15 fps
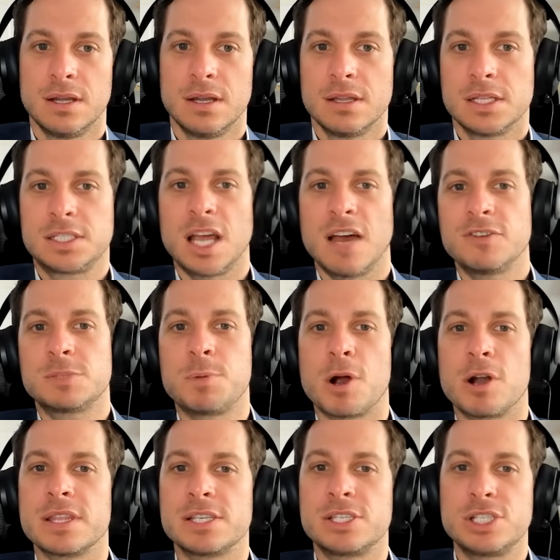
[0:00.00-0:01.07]
The toughest
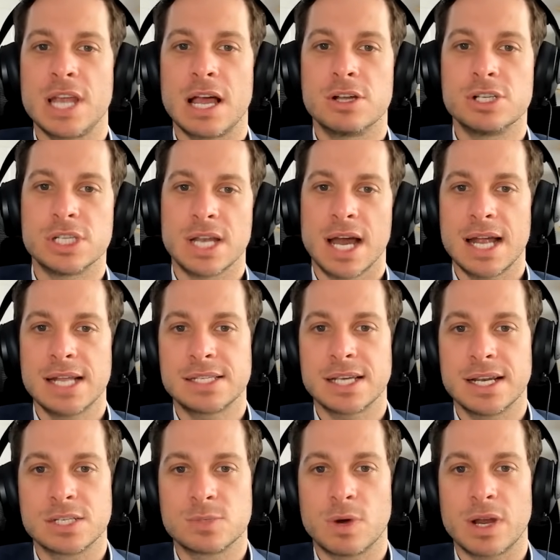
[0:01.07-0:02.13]
part of this challenge in
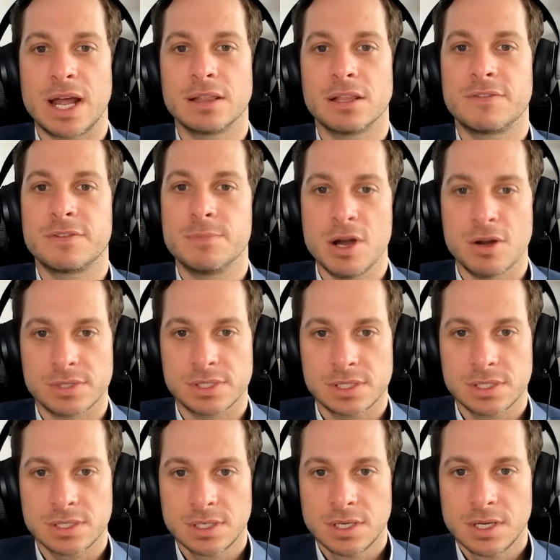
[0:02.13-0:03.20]
hindsight is what I loved
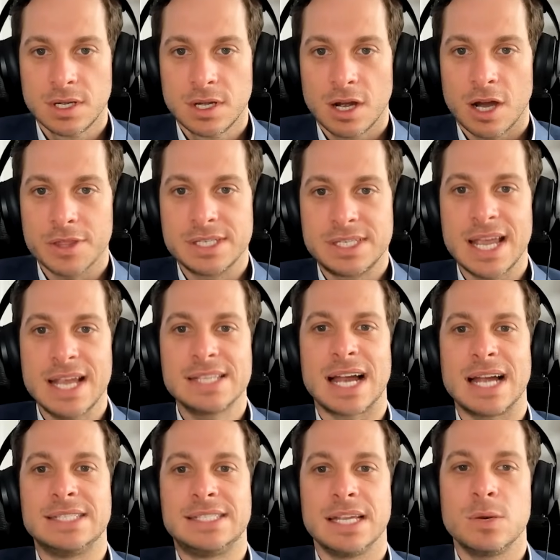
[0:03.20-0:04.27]
most. On the days
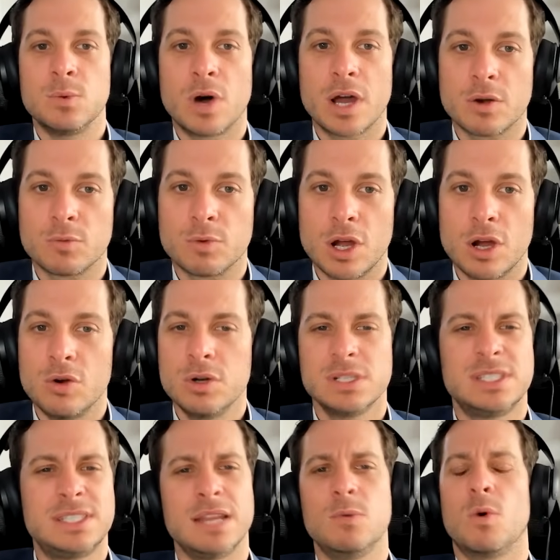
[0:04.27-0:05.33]
I didn't want to row,
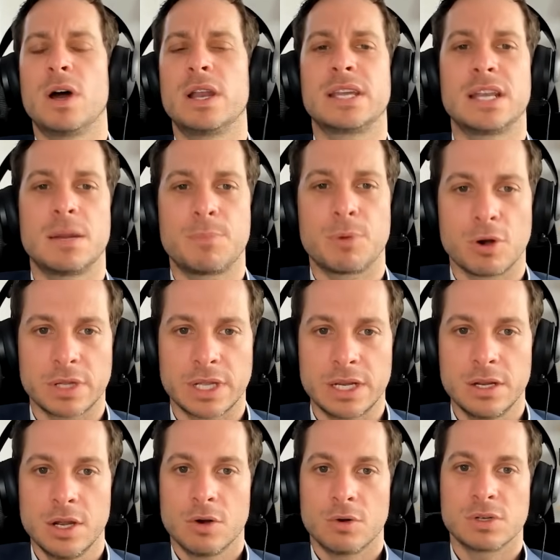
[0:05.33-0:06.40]
didn't want to get up
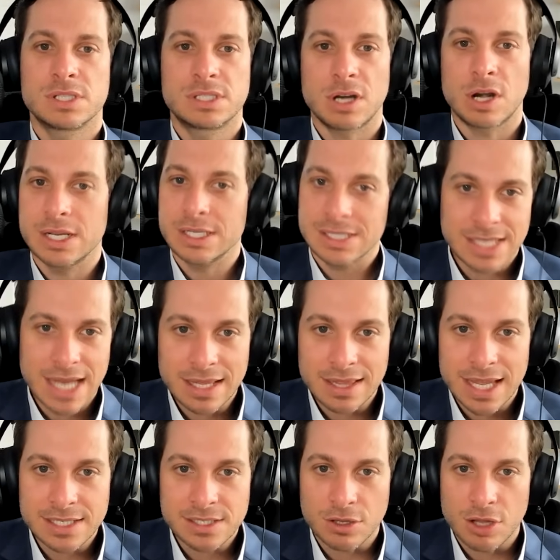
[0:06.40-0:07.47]
early, or stay
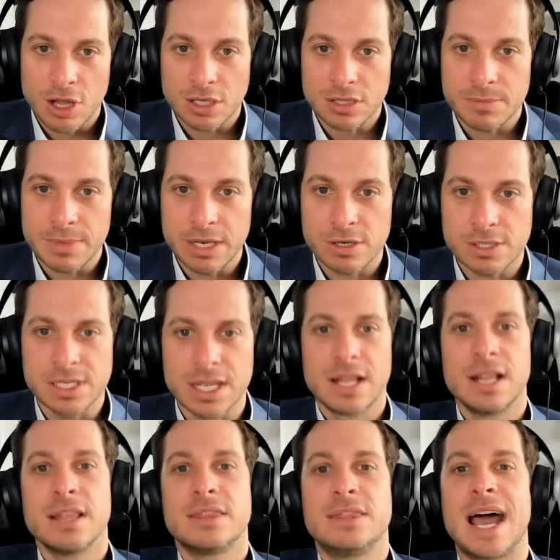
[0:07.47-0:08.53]
late to log the meters,
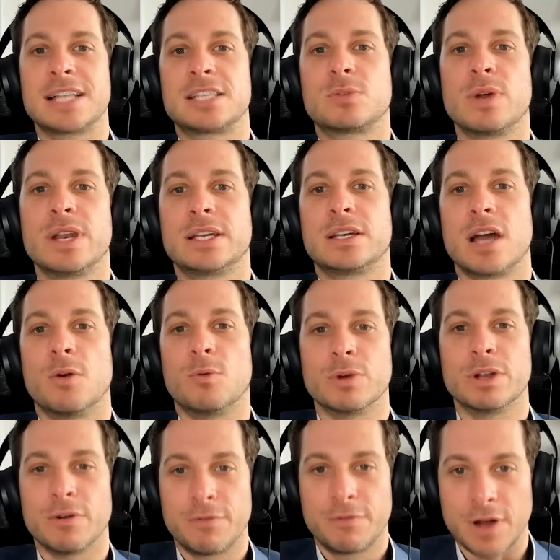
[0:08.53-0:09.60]
that's when it got
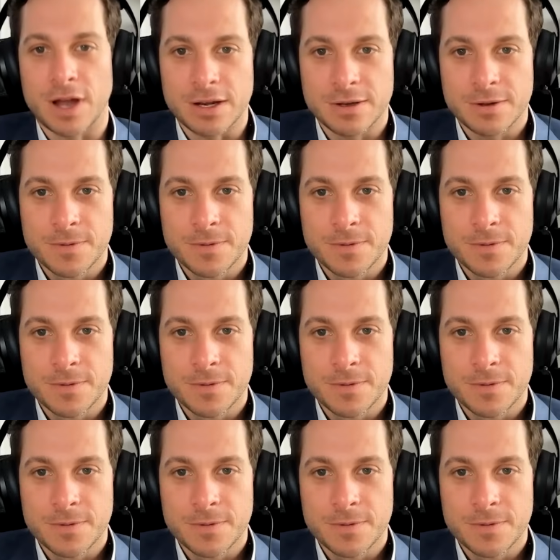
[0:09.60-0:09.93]
real fun.